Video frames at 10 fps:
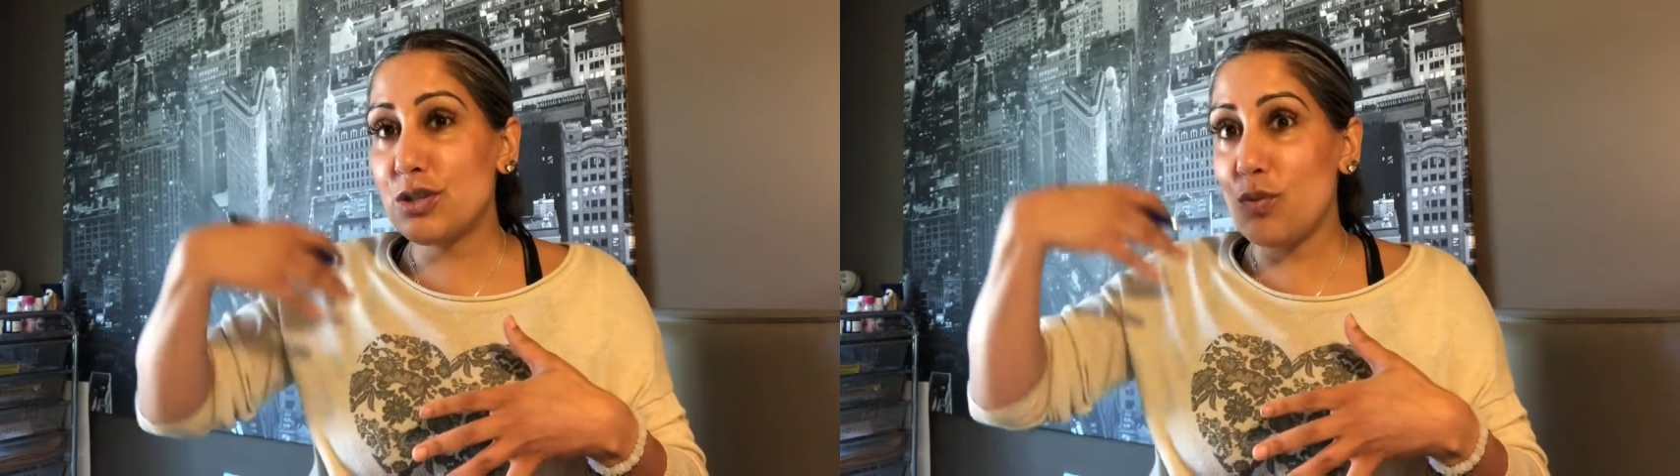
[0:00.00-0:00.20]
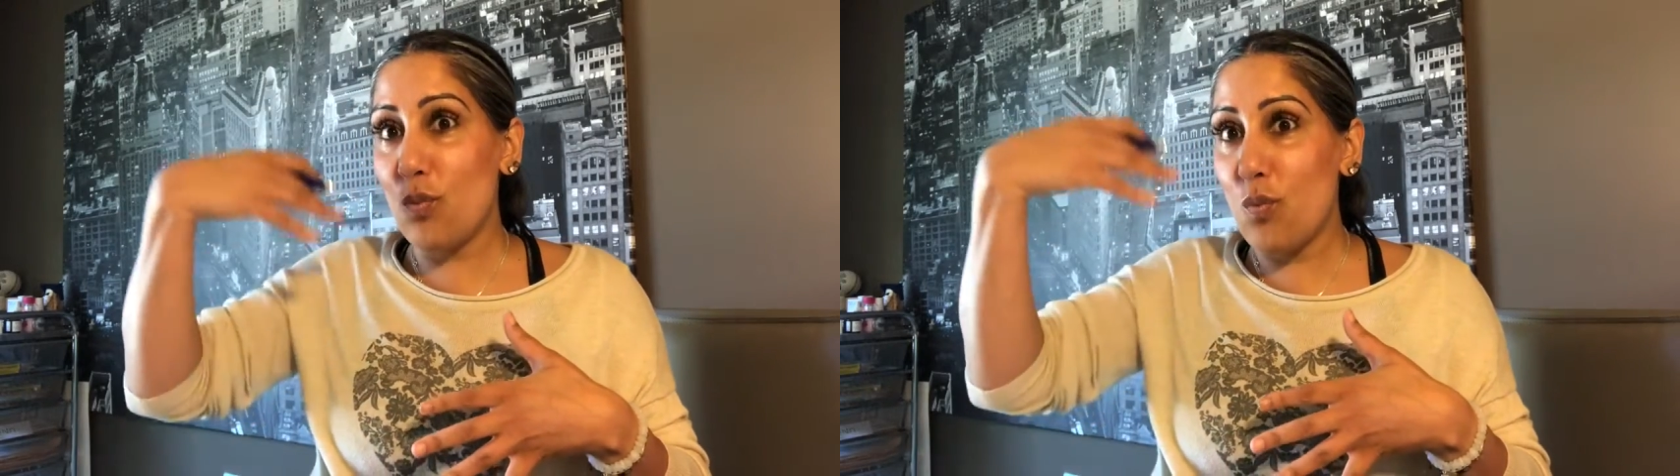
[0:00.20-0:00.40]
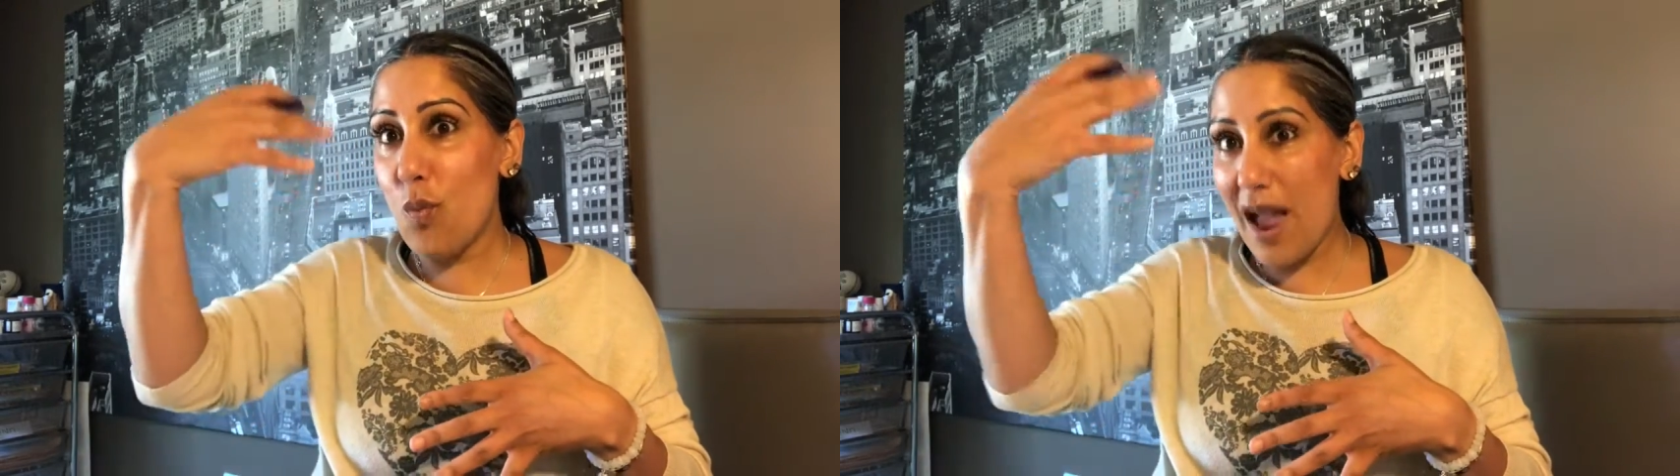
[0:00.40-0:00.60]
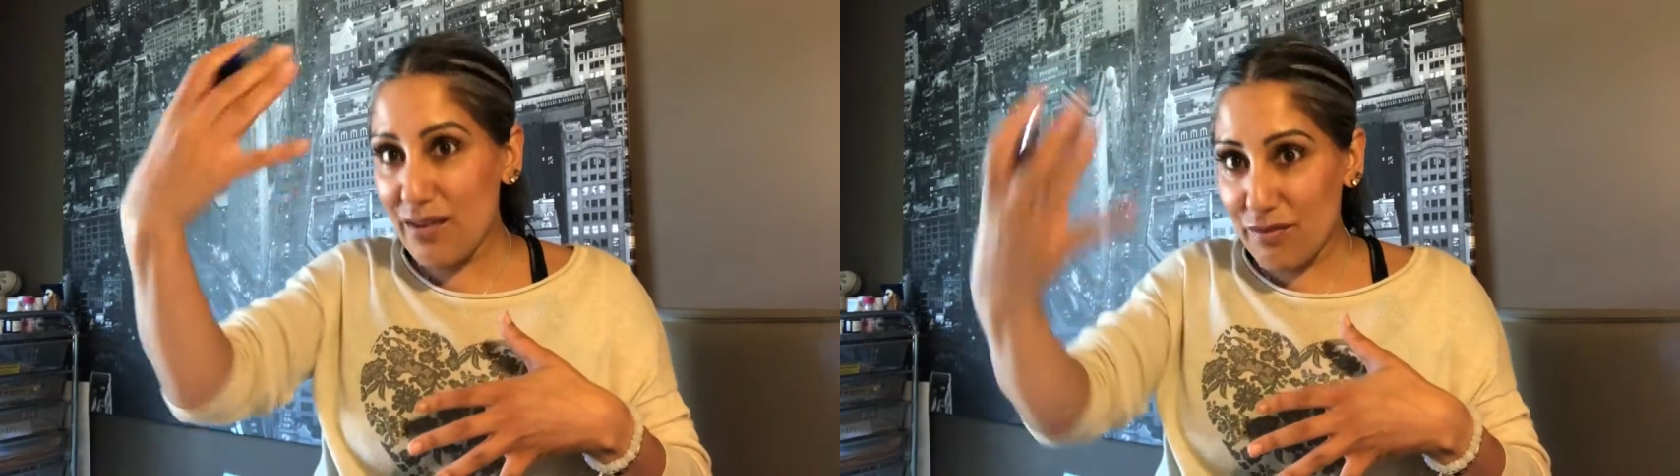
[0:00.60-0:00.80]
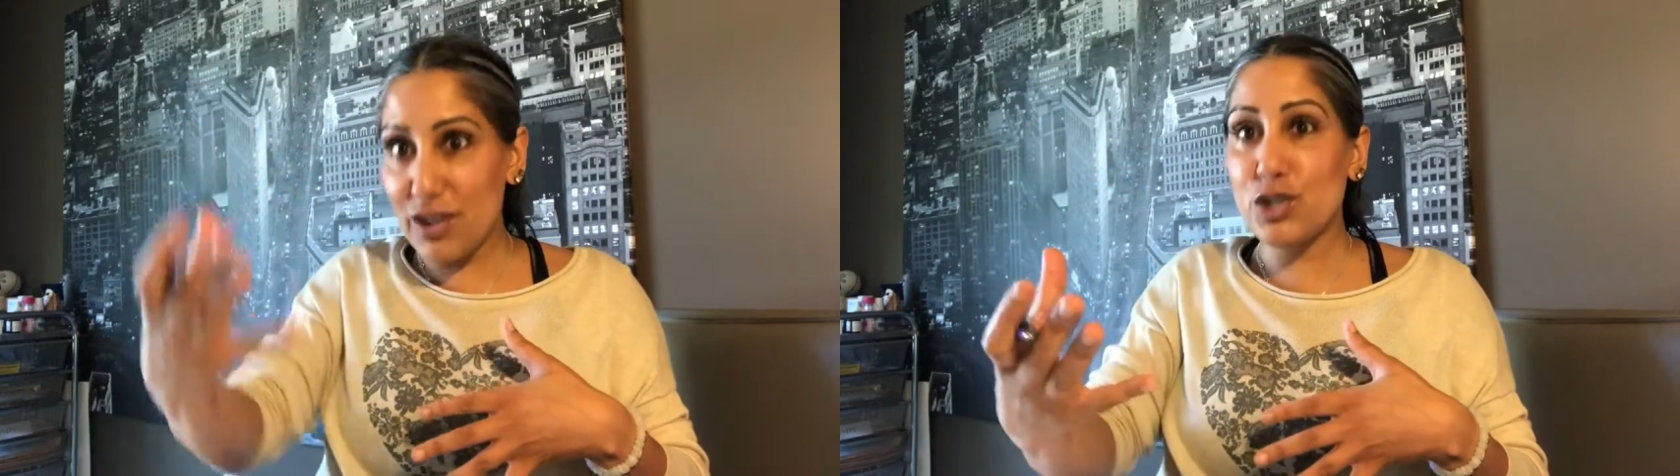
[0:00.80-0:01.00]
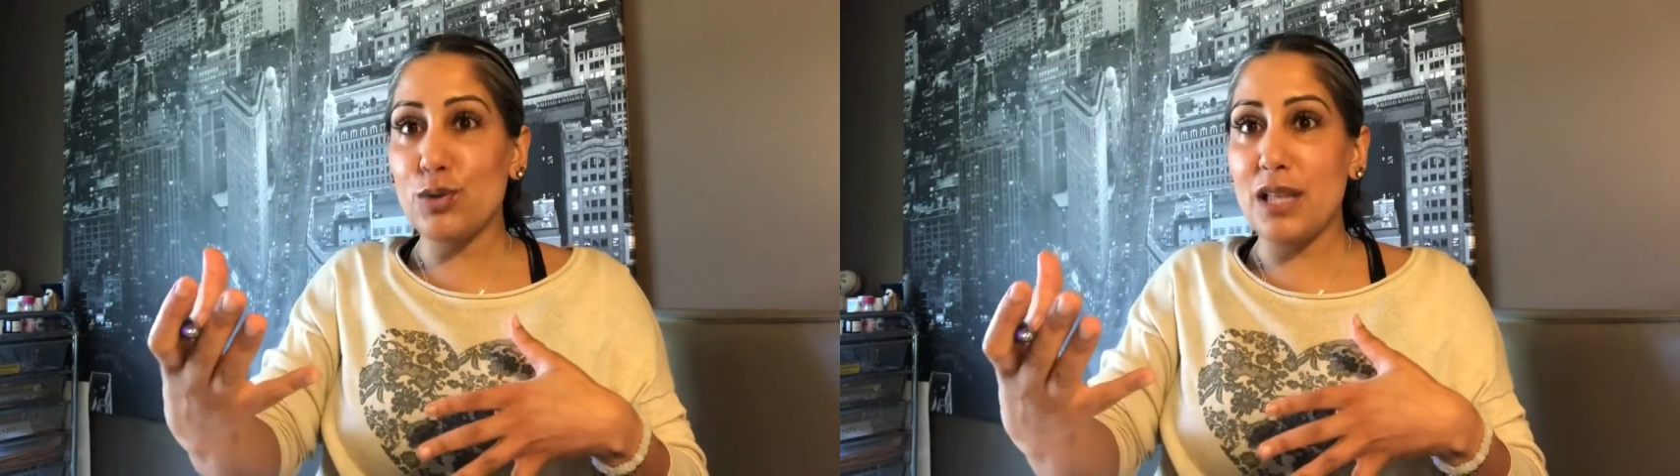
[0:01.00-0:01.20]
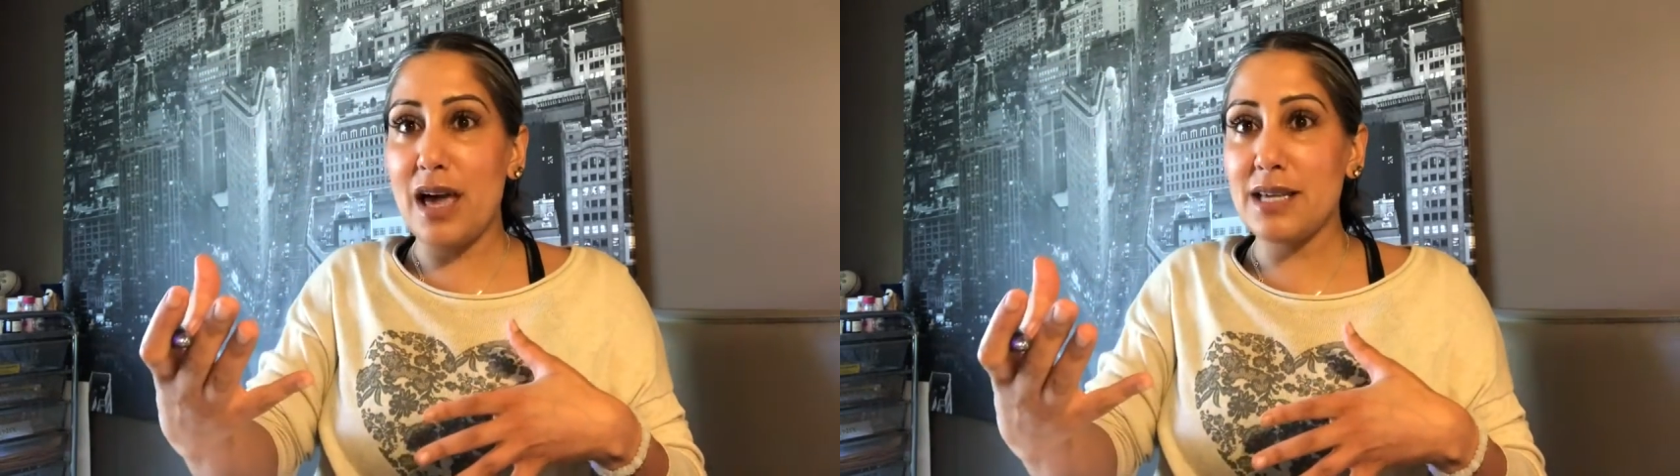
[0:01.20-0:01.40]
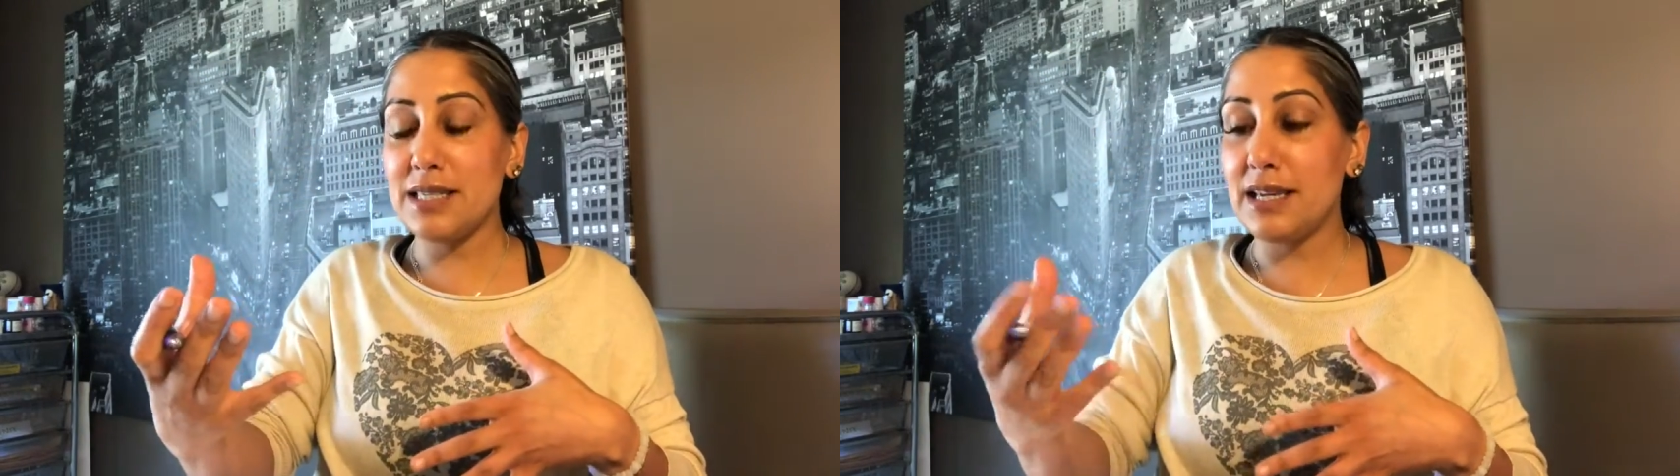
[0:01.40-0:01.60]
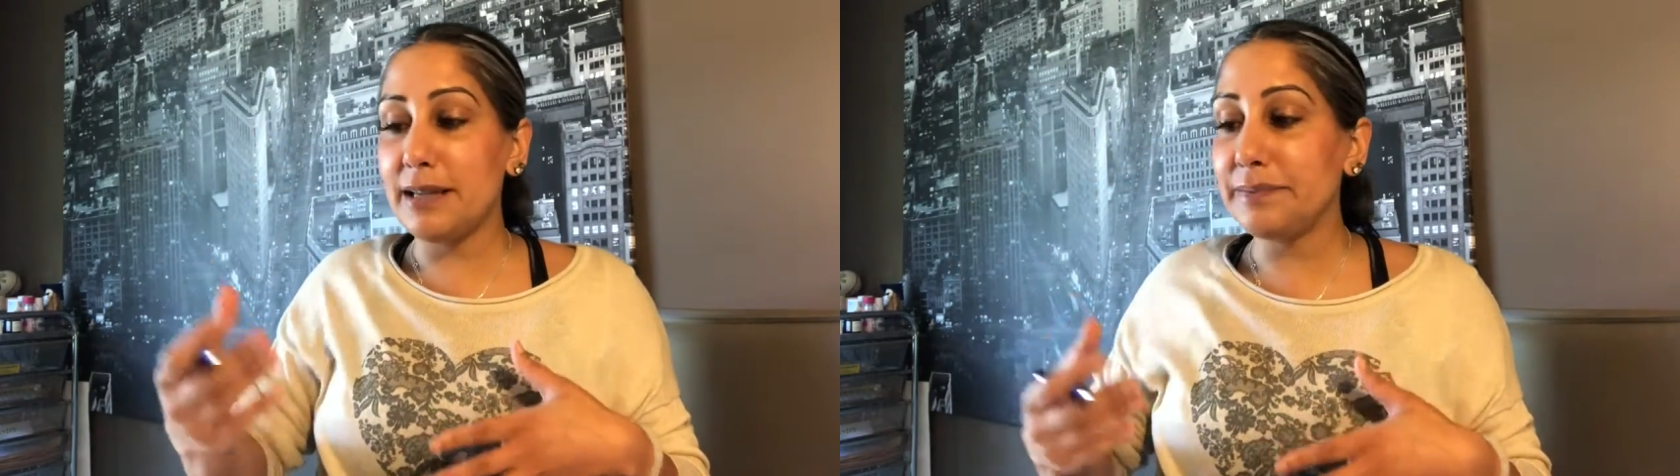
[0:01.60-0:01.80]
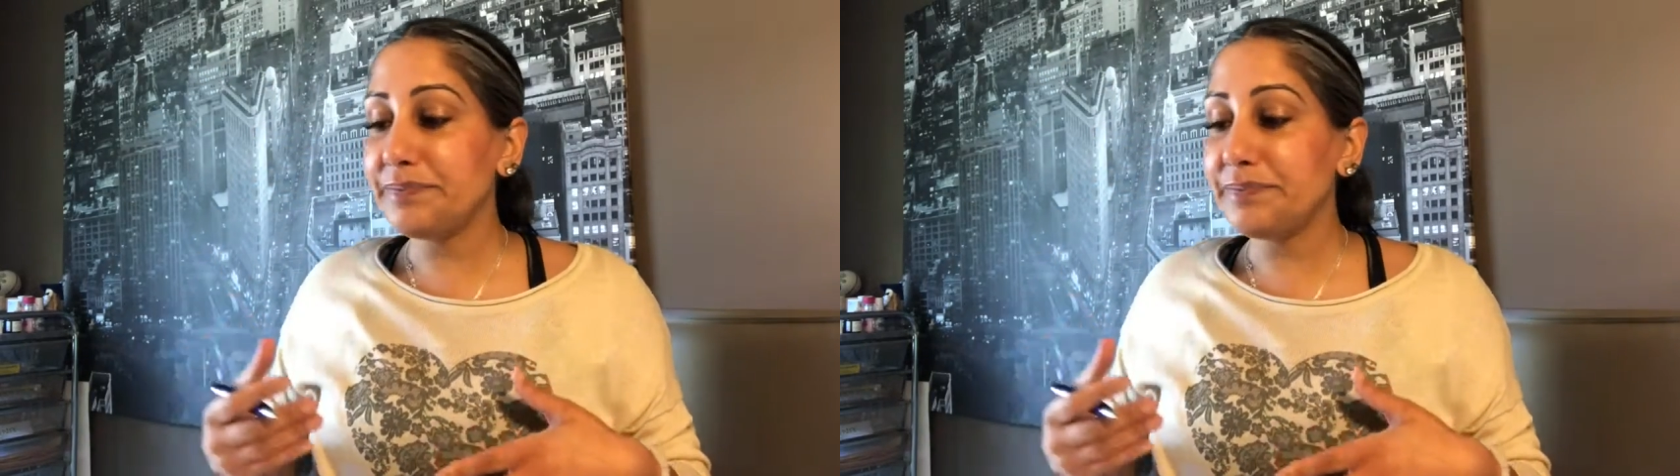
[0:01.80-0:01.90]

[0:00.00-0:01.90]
when visualizing.